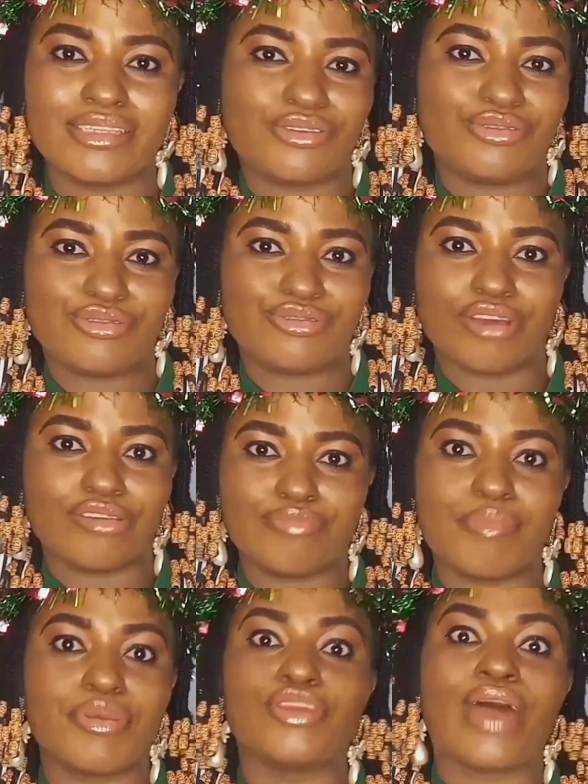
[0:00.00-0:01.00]
you did not,
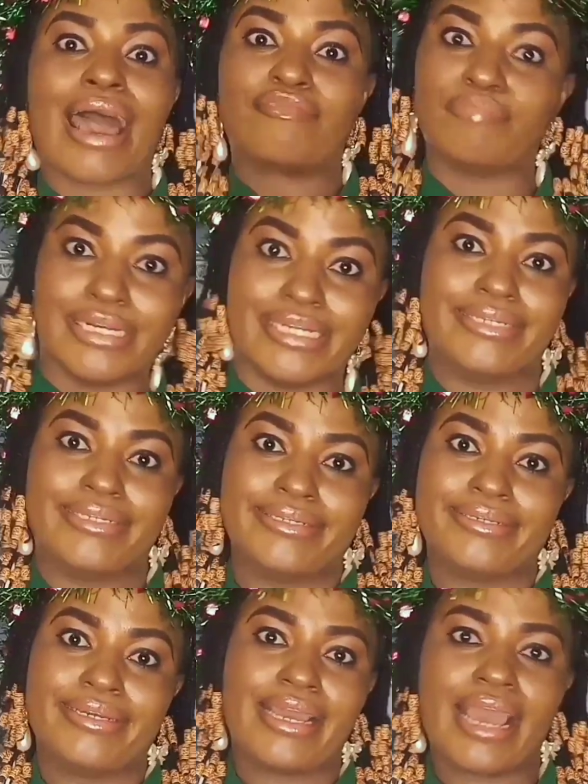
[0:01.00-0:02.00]
maybe you don't have money
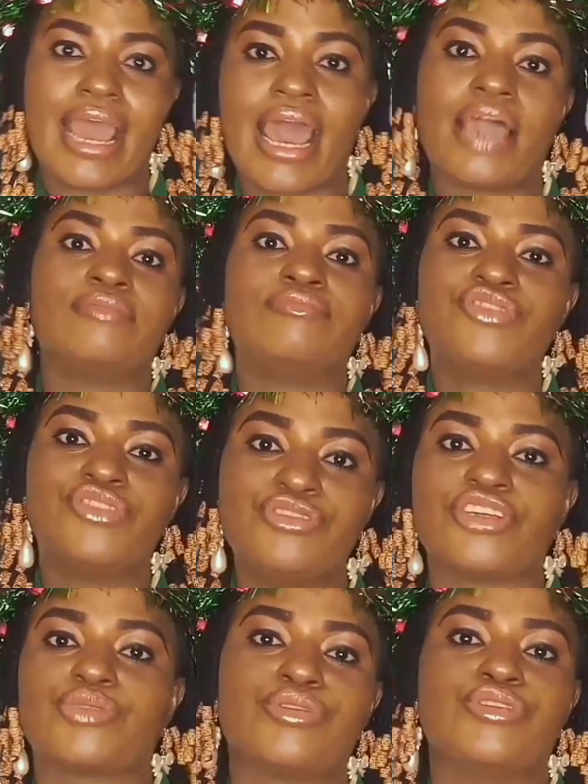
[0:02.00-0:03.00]
and you
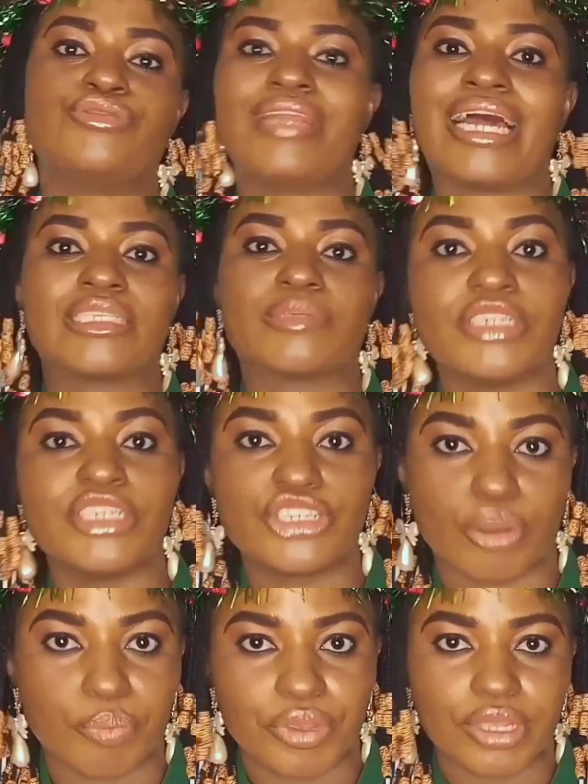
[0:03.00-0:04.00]
just want to do last minute
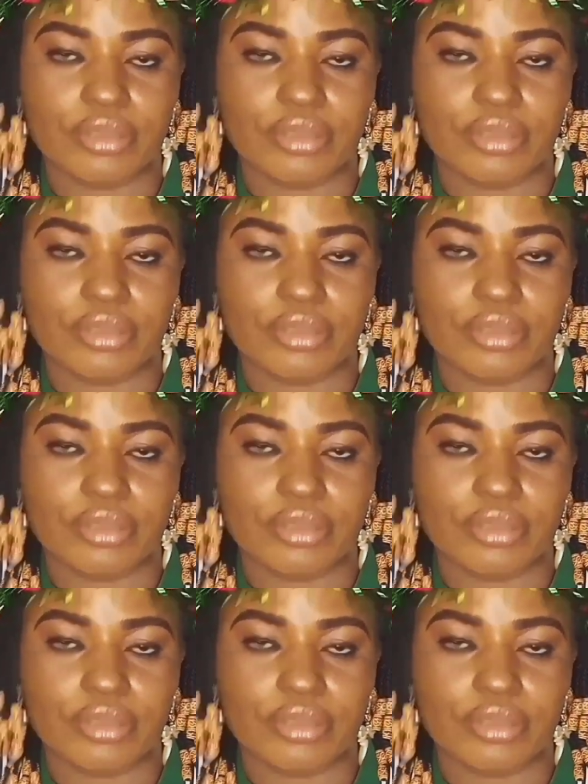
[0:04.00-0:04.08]
shopping.